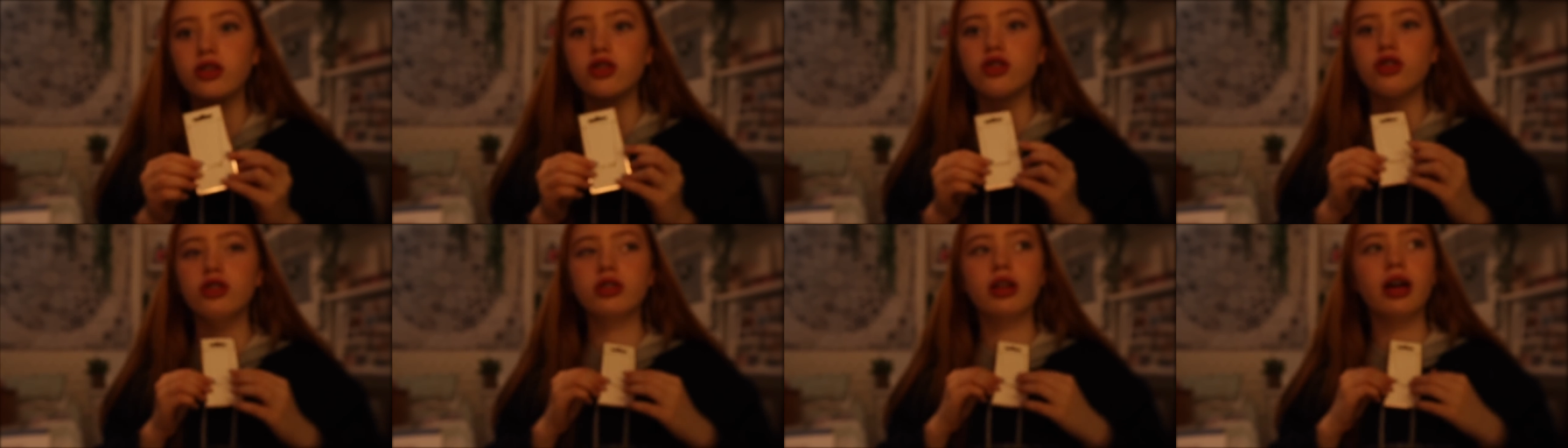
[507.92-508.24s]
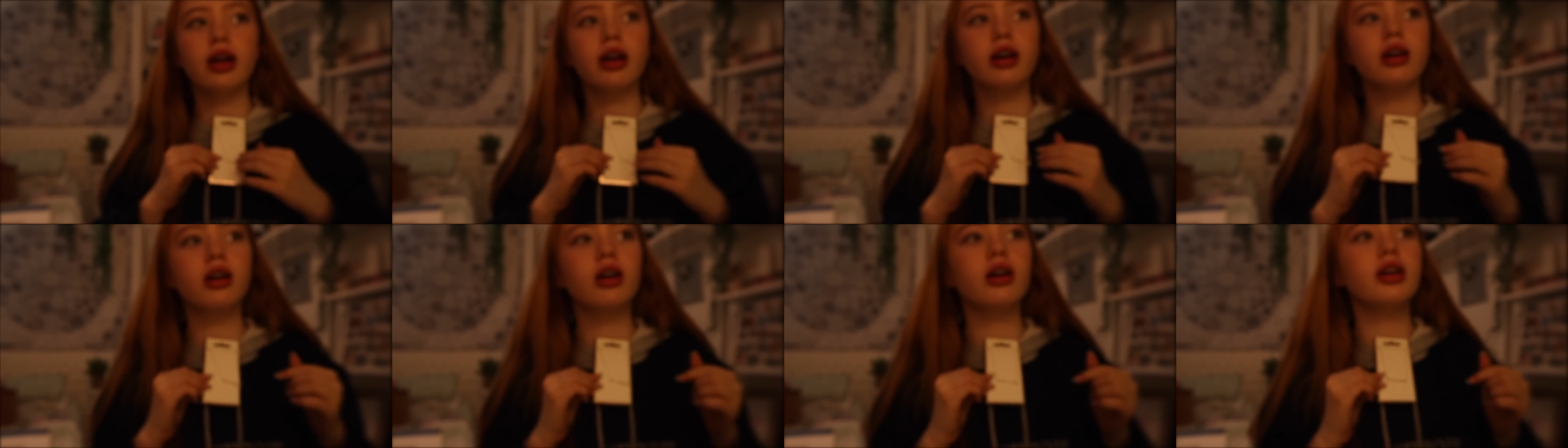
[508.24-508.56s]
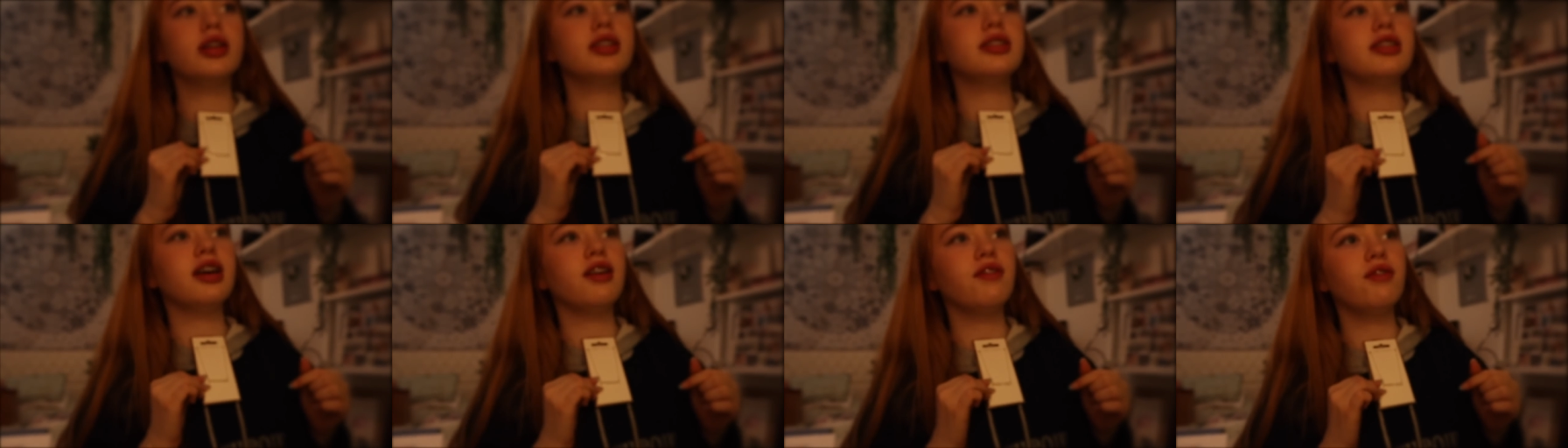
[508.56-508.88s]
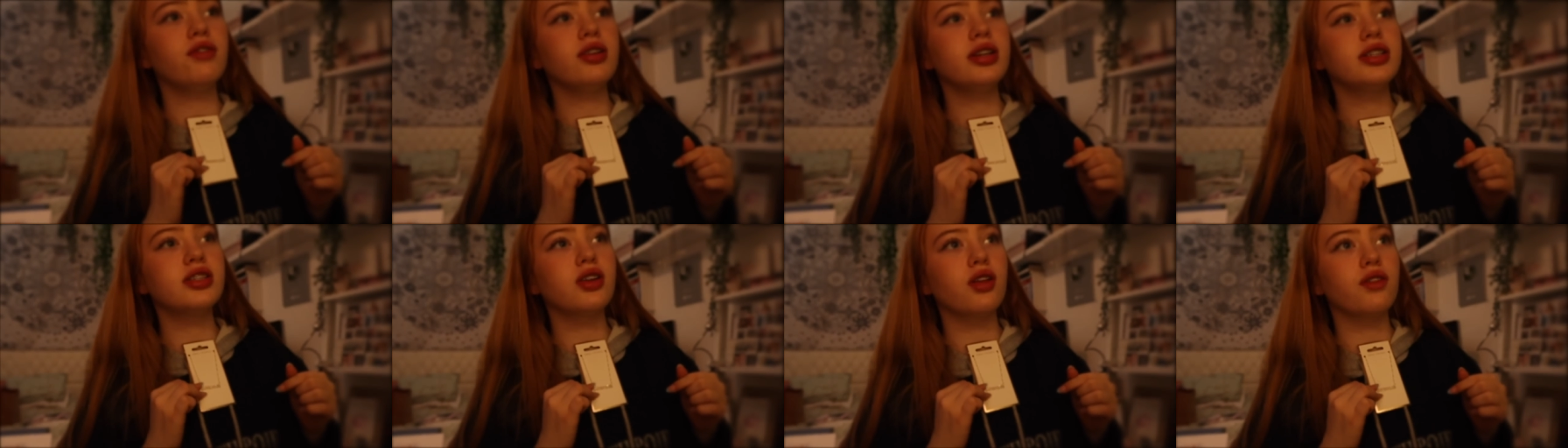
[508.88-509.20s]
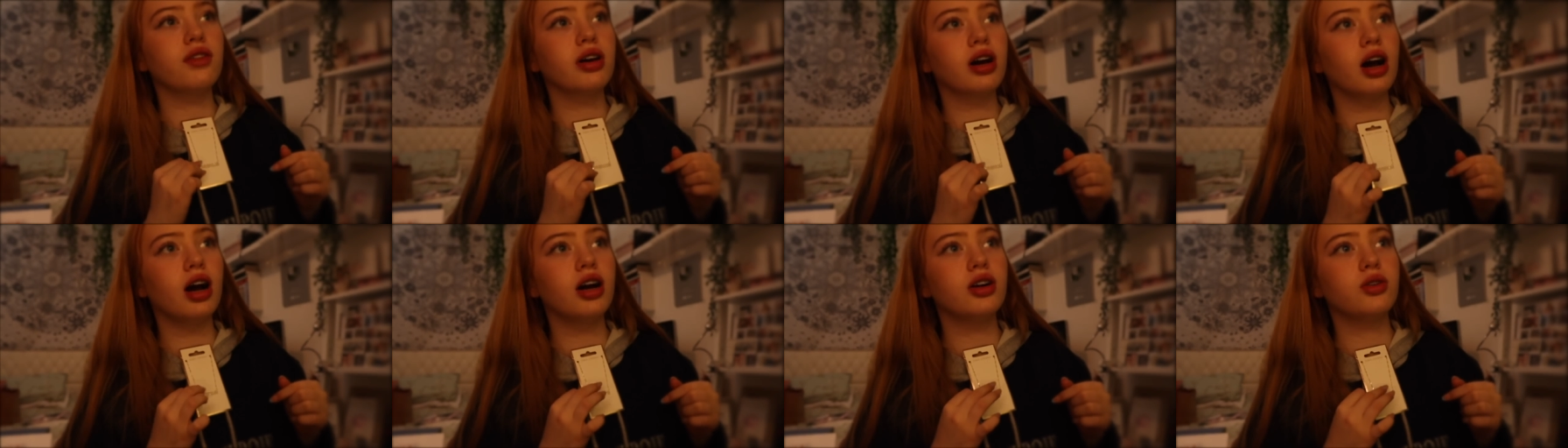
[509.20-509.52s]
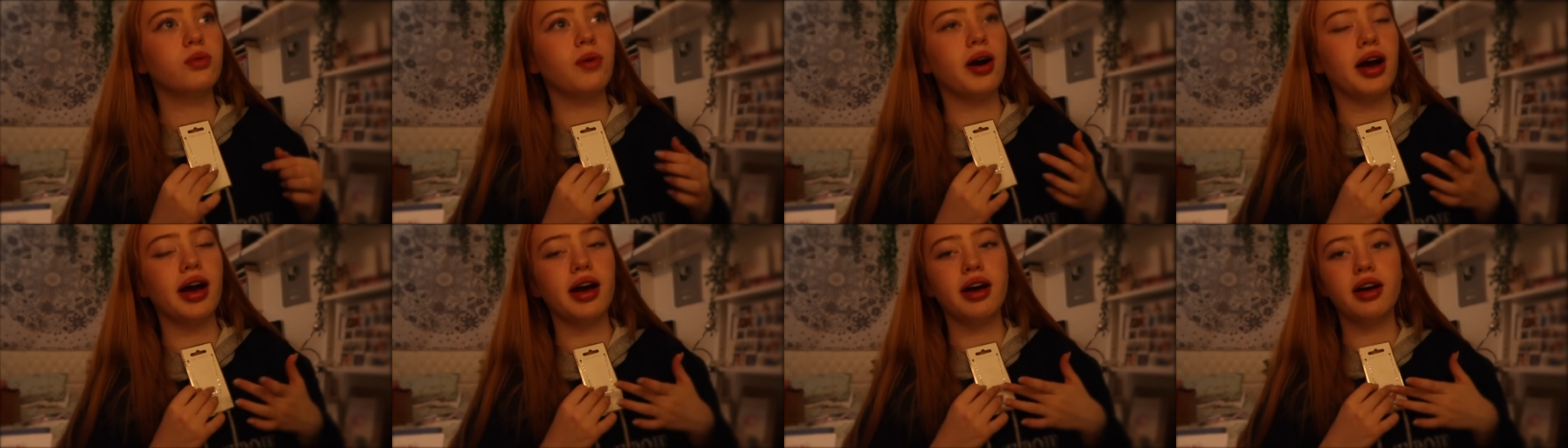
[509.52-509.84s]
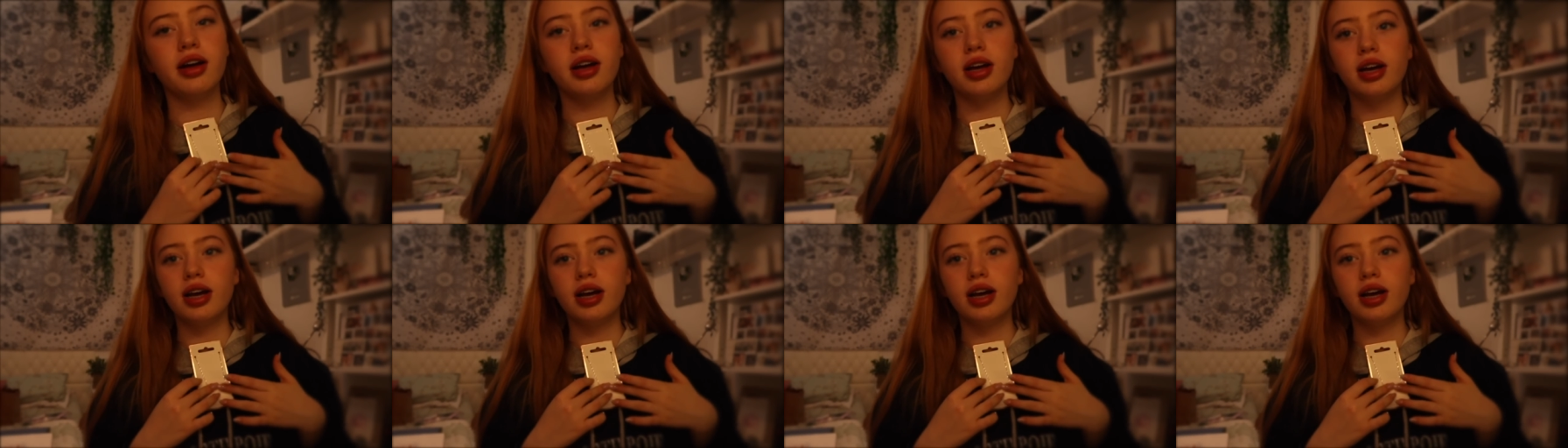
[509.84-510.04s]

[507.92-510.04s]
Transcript: just like, it's definitely something I'd wear.